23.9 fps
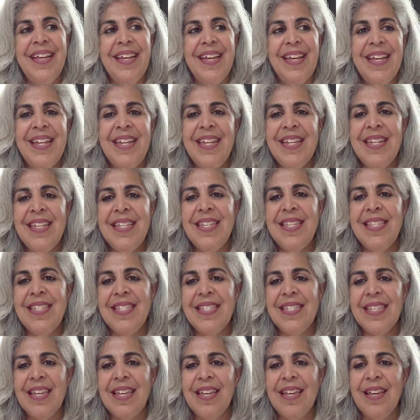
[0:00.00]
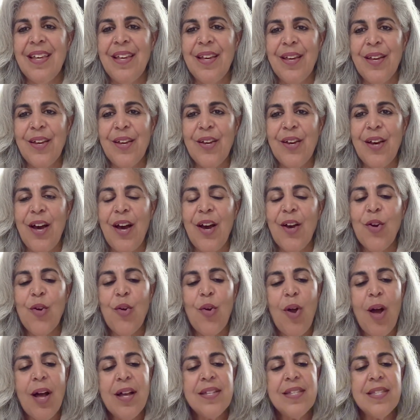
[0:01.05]
It is
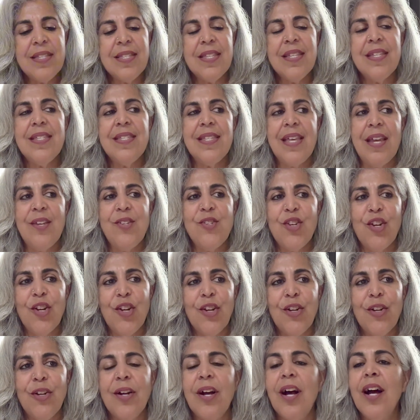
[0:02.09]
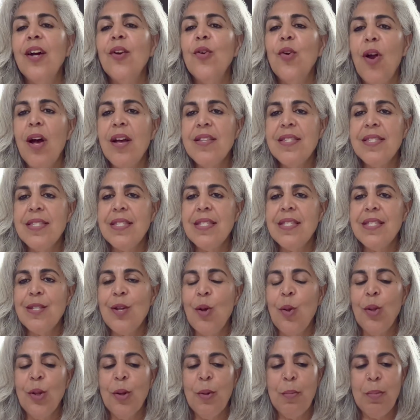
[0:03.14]
across the center, across the
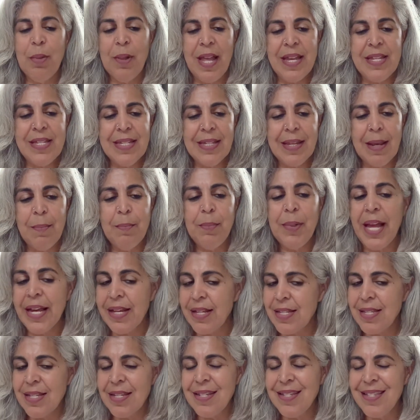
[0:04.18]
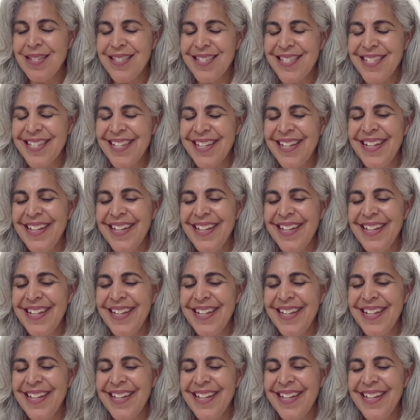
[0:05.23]
solar plexus,